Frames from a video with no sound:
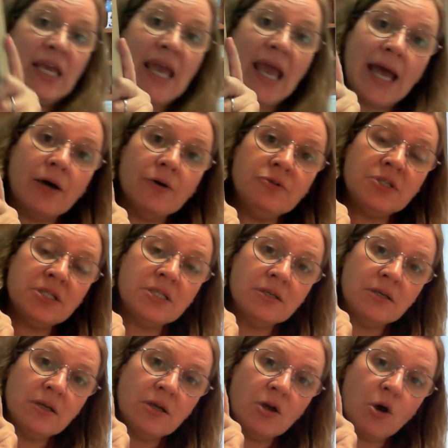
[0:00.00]
count
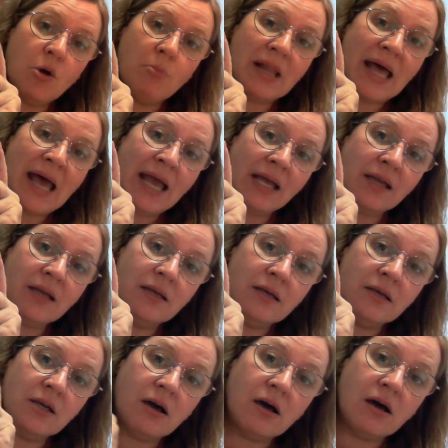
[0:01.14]
black
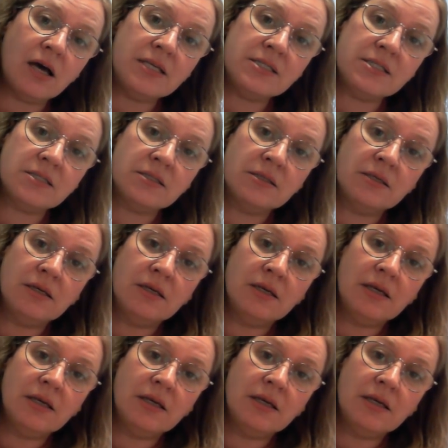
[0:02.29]
gauze.